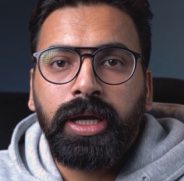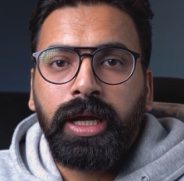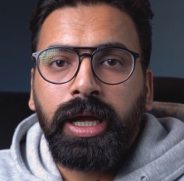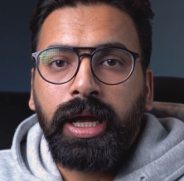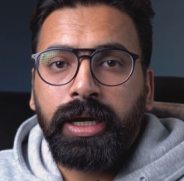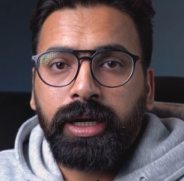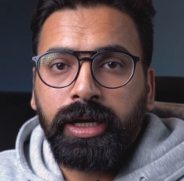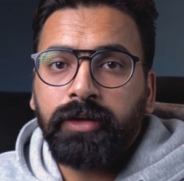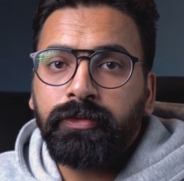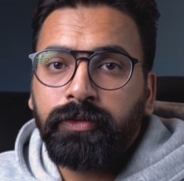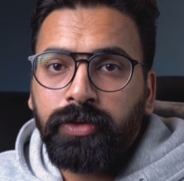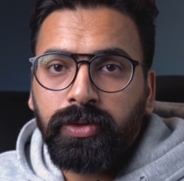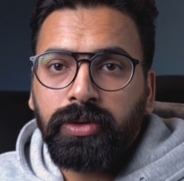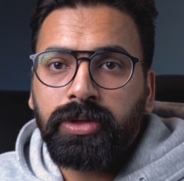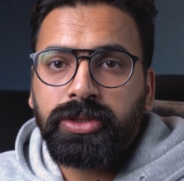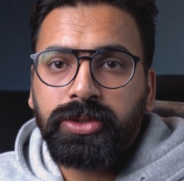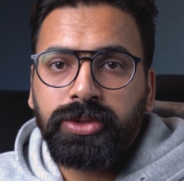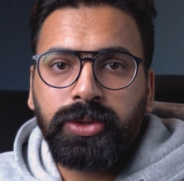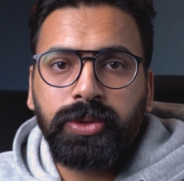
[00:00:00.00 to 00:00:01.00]
And if you
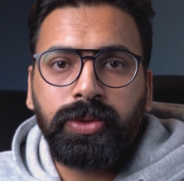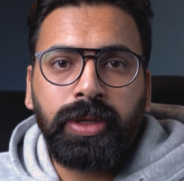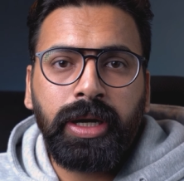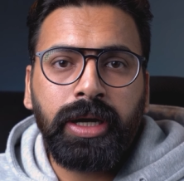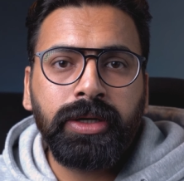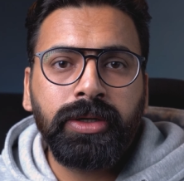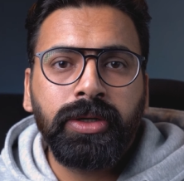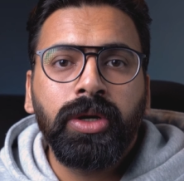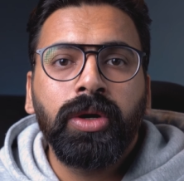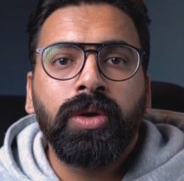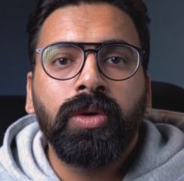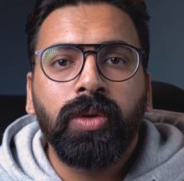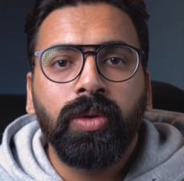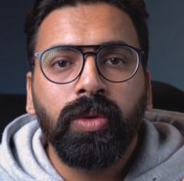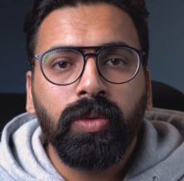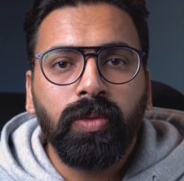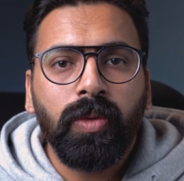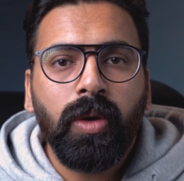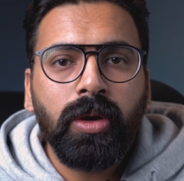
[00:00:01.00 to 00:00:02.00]
are a student
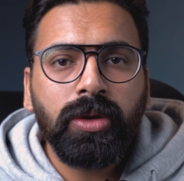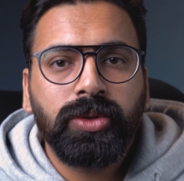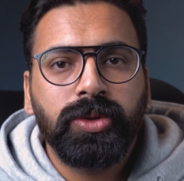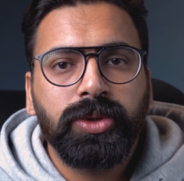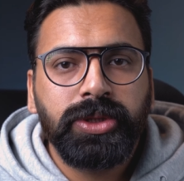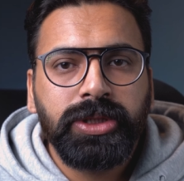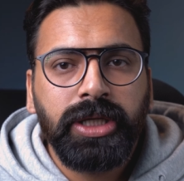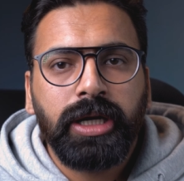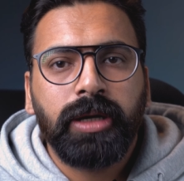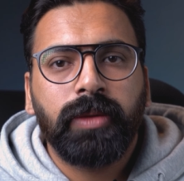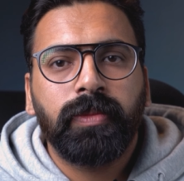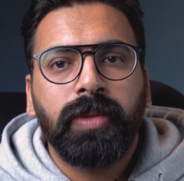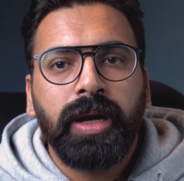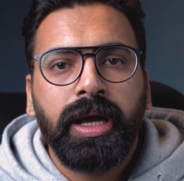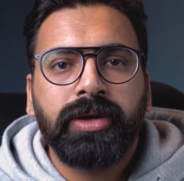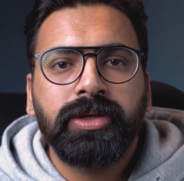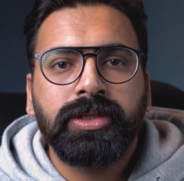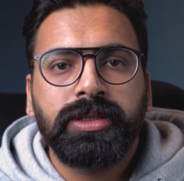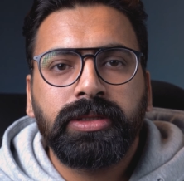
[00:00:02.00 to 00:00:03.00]
who want to check
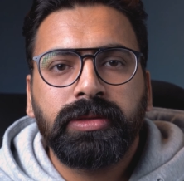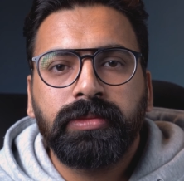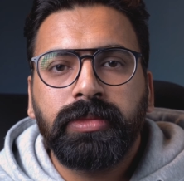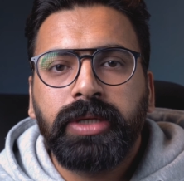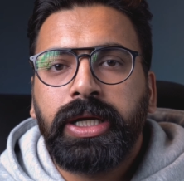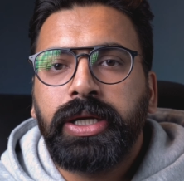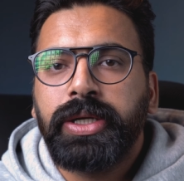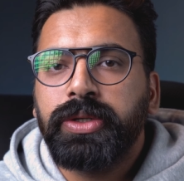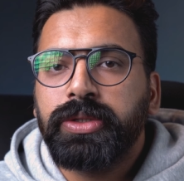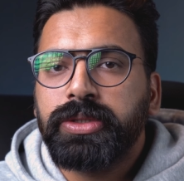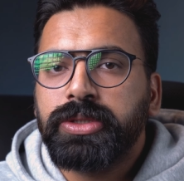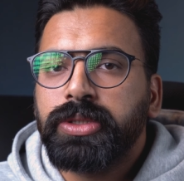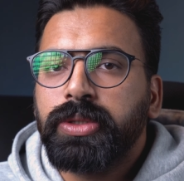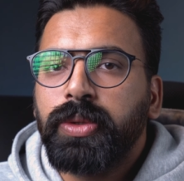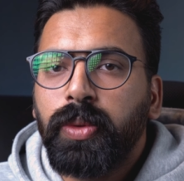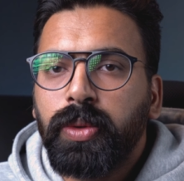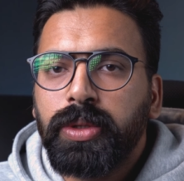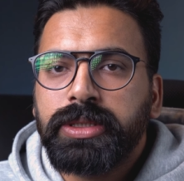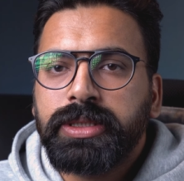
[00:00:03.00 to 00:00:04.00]
plagiarism in your
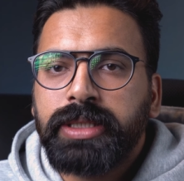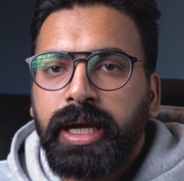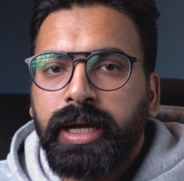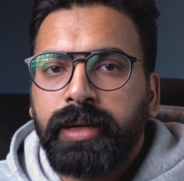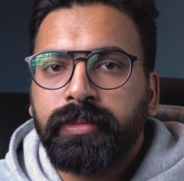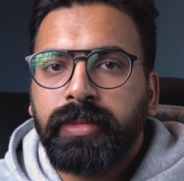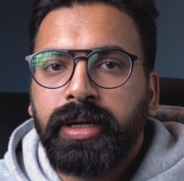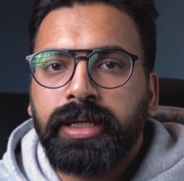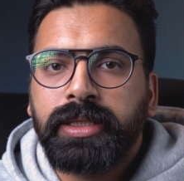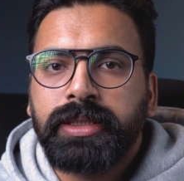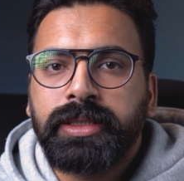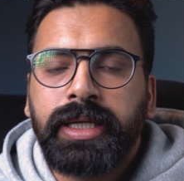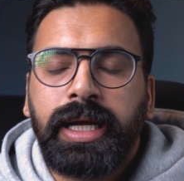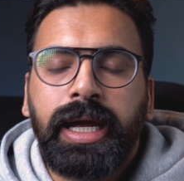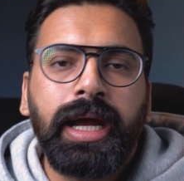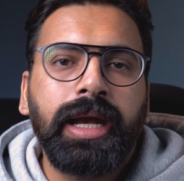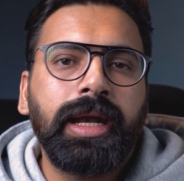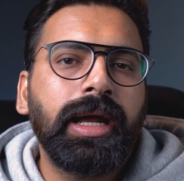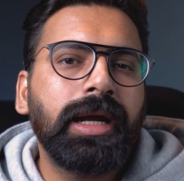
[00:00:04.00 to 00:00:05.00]
school assignment,
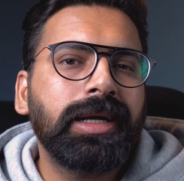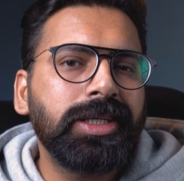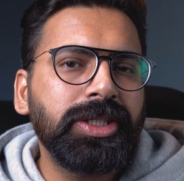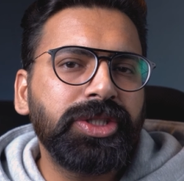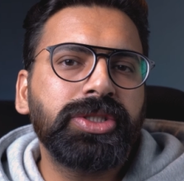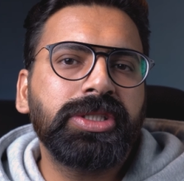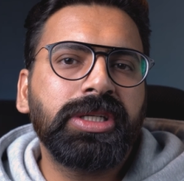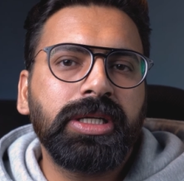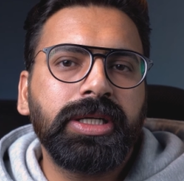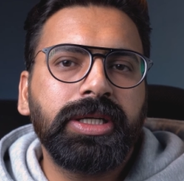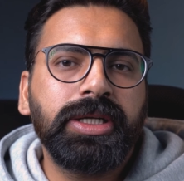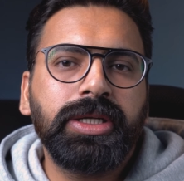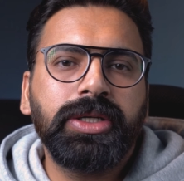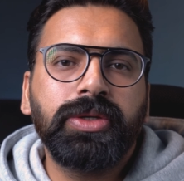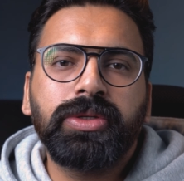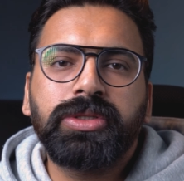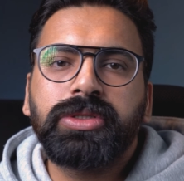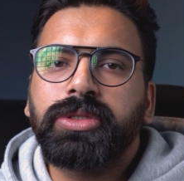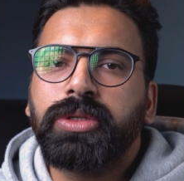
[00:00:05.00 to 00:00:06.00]
and additionally
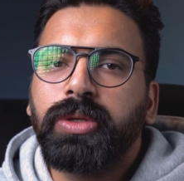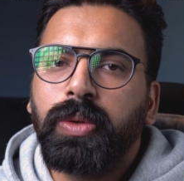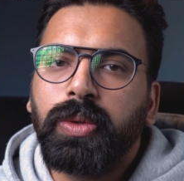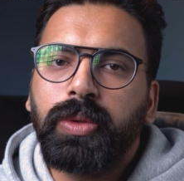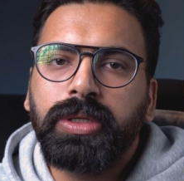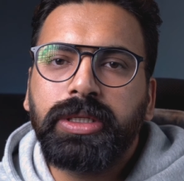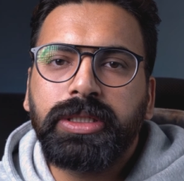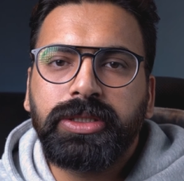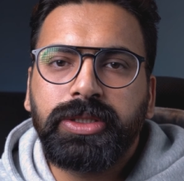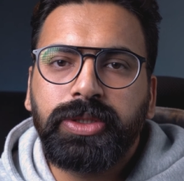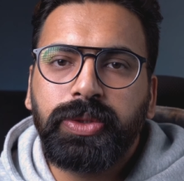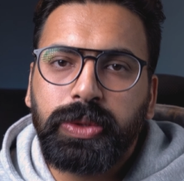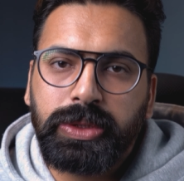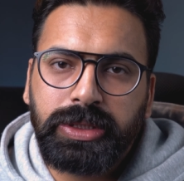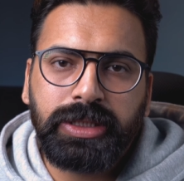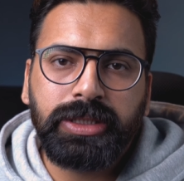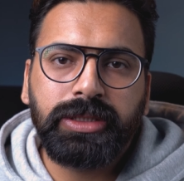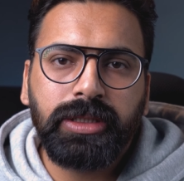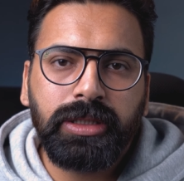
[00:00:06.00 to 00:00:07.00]
your school is
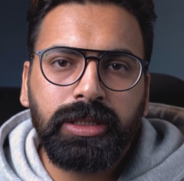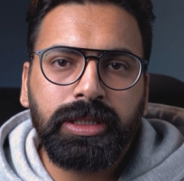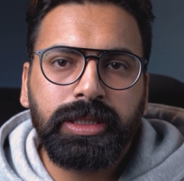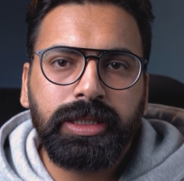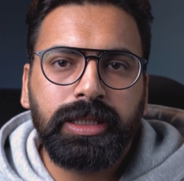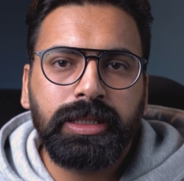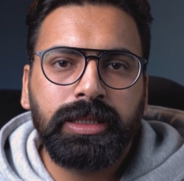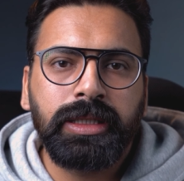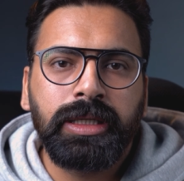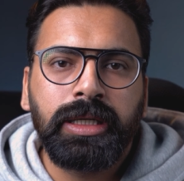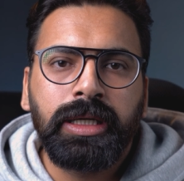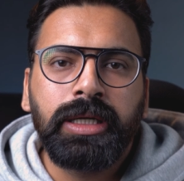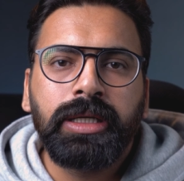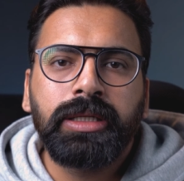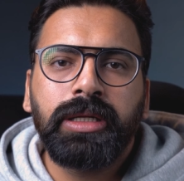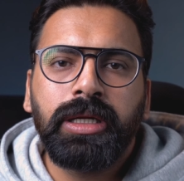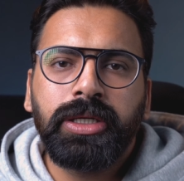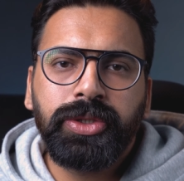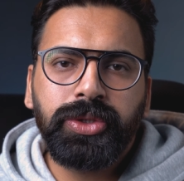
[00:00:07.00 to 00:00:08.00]
using Turnitin,
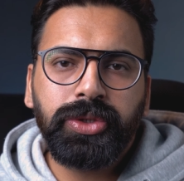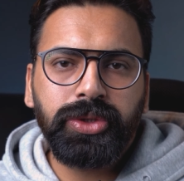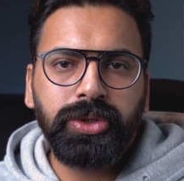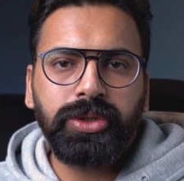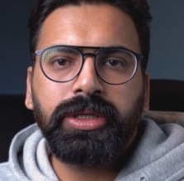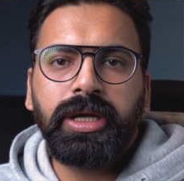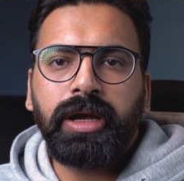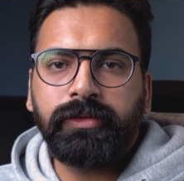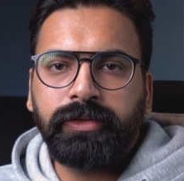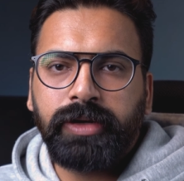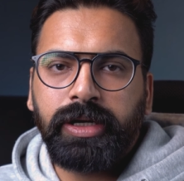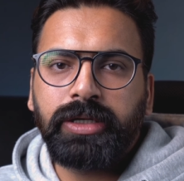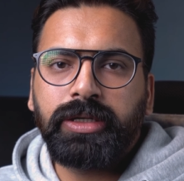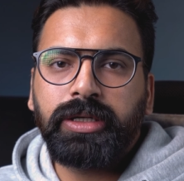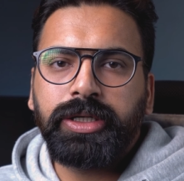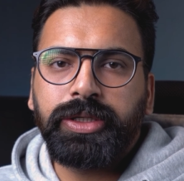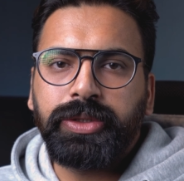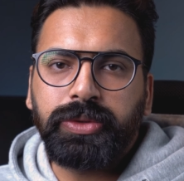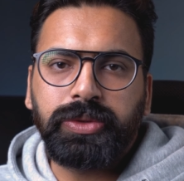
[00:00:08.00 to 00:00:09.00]
then you should
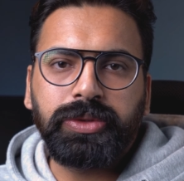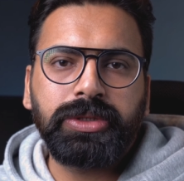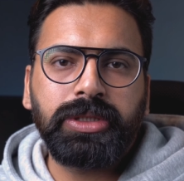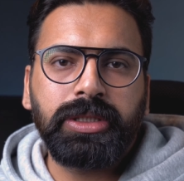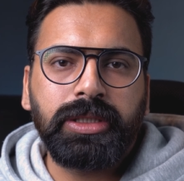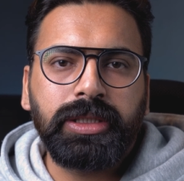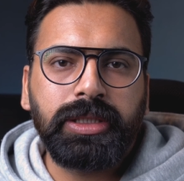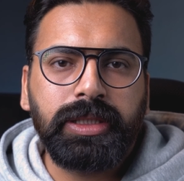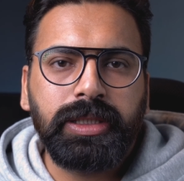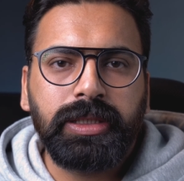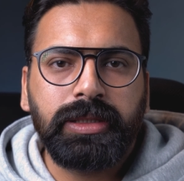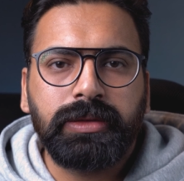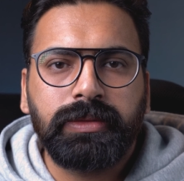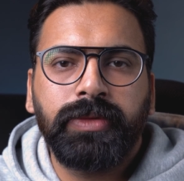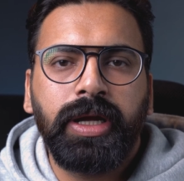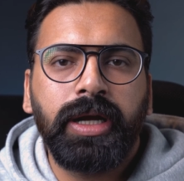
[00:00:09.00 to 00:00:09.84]
definitely use Turnitin.